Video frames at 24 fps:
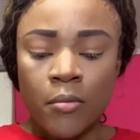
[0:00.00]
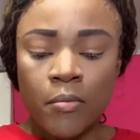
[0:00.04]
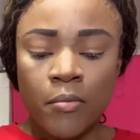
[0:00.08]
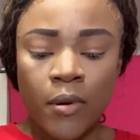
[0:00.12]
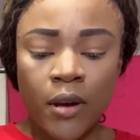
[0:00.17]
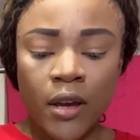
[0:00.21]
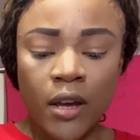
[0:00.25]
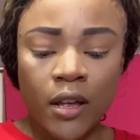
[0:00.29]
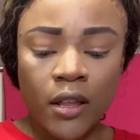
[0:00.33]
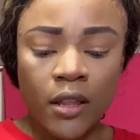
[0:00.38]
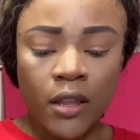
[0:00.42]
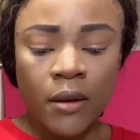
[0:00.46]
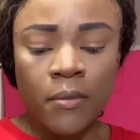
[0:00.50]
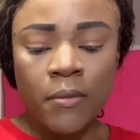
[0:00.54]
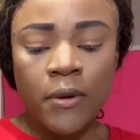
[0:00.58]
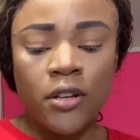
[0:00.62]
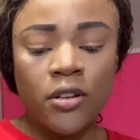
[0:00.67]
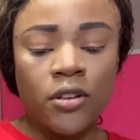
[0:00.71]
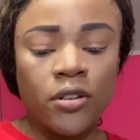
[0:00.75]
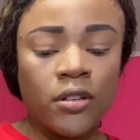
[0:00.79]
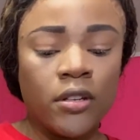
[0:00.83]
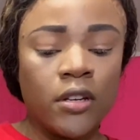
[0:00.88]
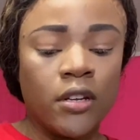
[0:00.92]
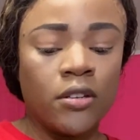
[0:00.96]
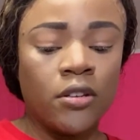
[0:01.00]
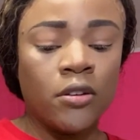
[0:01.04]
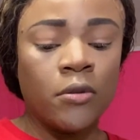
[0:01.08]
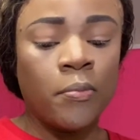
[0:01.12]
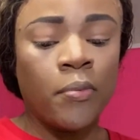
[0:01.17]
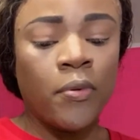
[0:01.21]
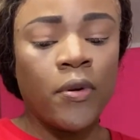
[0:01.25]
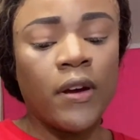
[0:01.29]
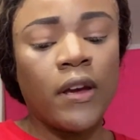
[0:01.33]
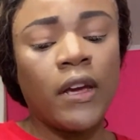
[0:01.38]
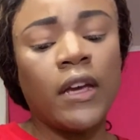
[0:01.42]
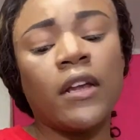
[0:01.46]
But yeah, let me just get to the
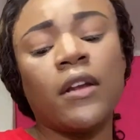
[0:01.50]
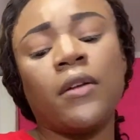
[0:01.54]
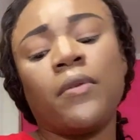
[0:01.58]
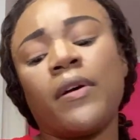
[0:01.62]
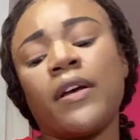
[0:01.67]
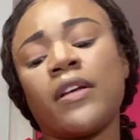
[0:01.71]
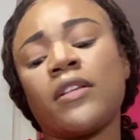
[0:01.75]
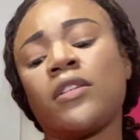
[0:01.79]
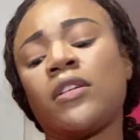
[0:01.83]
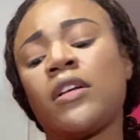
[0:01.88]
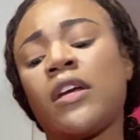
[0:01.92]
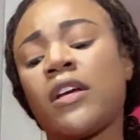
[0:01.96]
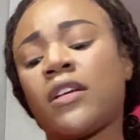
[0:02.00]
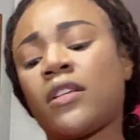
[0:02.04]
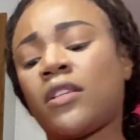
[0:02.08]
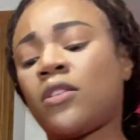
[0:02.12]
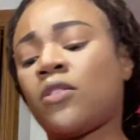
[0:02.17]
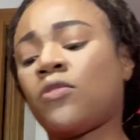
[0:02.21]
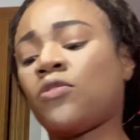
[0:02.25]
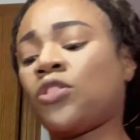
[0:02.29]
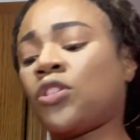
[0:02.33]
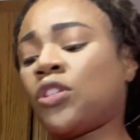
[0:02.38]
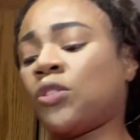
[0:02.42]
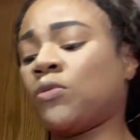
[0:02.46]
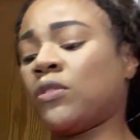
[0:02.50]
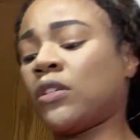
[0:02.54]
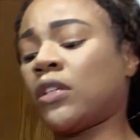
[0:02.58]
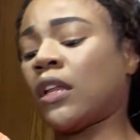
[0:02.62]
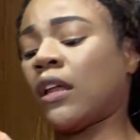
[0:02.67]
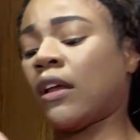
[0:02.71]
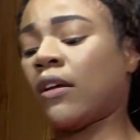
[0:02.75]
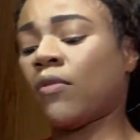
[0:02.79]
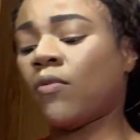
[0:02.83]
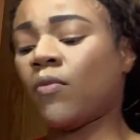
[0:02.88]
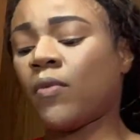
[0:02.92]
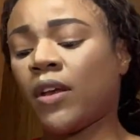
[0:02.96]
point. Anyways, yeah, so she was
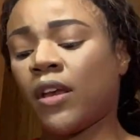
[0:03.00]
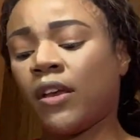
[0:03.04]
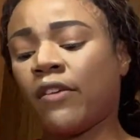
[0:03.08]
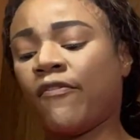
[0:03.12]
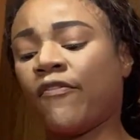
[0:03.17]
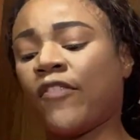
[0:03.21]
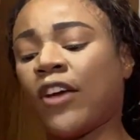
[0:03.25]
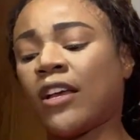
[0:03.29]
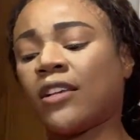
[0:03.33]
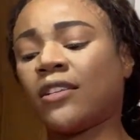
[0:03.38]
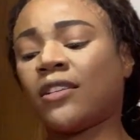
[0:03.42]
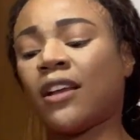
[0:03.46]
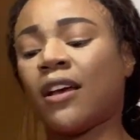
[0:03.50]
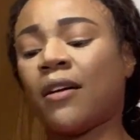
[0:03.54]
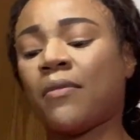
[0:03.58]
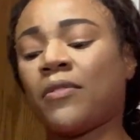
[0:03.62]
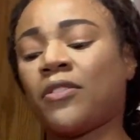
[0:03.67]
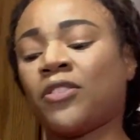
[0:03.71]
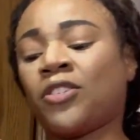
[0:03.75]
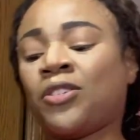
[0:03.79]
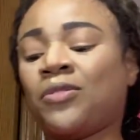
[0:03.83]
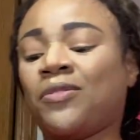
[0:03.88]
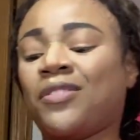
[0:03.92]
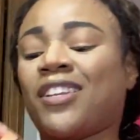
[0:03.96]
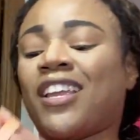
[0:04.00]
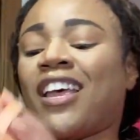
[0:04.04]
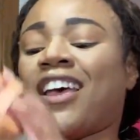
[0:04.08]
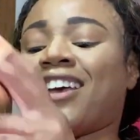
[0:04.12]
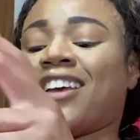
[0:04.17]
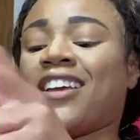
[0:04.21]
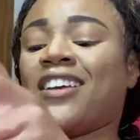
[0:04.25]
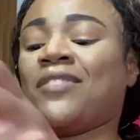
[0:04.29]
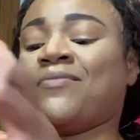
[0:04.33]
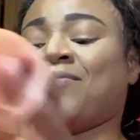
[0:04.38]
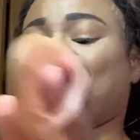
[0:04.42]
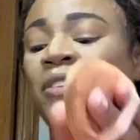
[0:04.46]
like, when he FaceTimed her, she was
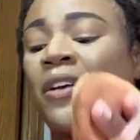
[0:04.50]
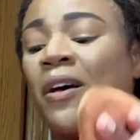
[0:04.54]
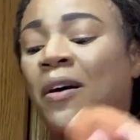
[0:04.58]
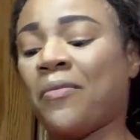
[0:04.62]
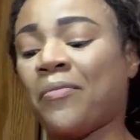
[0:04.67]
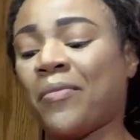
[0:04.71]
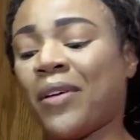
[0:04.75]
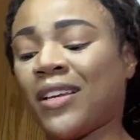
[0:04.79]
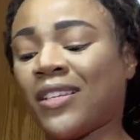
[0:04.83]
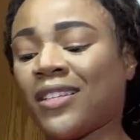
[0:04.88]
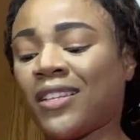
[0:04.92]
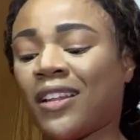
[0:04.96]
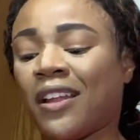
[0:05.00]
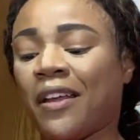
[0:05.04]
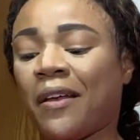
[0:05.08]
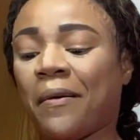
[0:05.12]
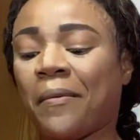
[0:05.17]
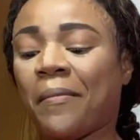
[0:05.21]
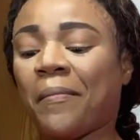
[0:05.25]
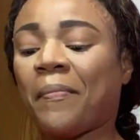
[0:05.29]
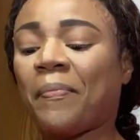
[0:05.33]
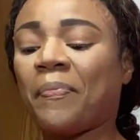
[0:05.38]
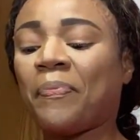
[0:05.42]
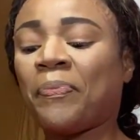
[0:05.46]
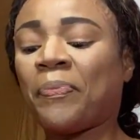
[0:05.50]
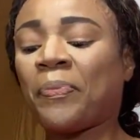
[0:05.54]
like, he was all messed up.